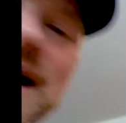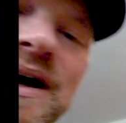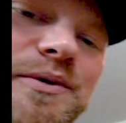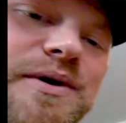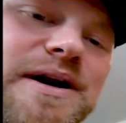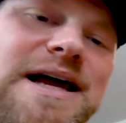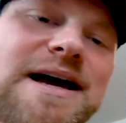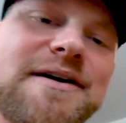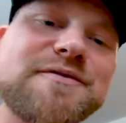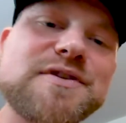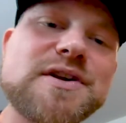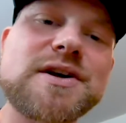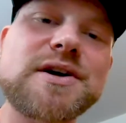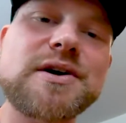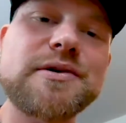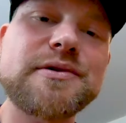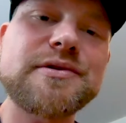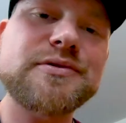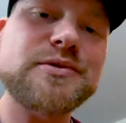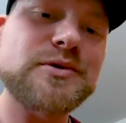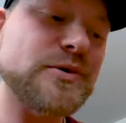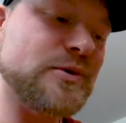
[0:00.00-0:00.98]
I would have to
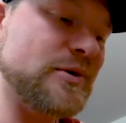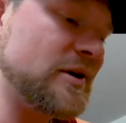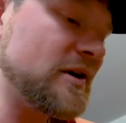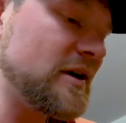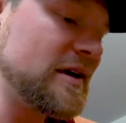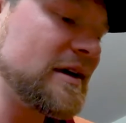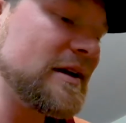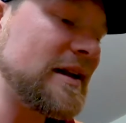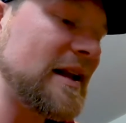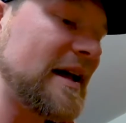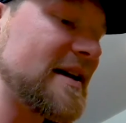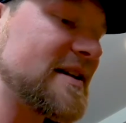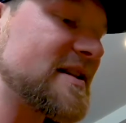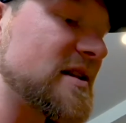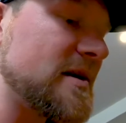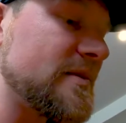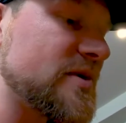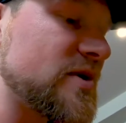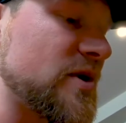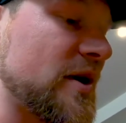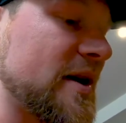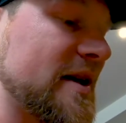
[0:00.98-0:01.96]
go through like
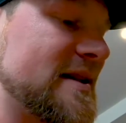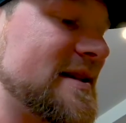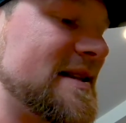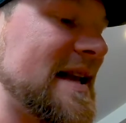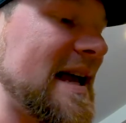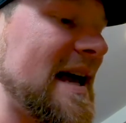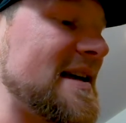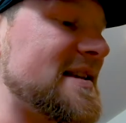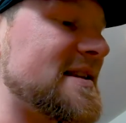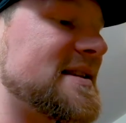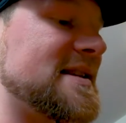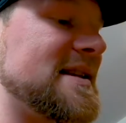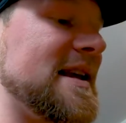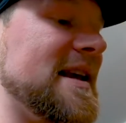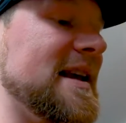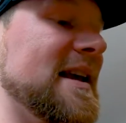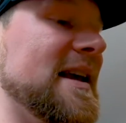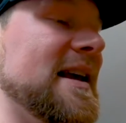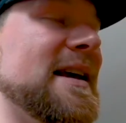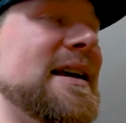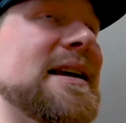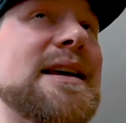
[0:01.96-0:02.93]
some sort of
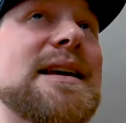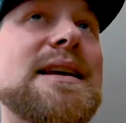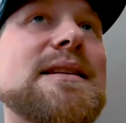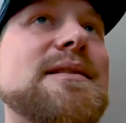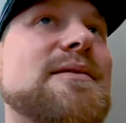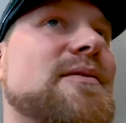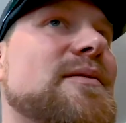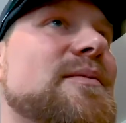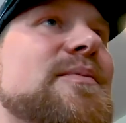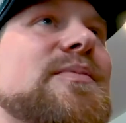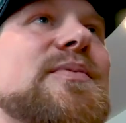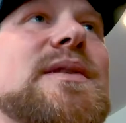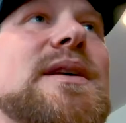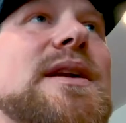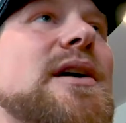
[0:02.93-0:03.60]
testing and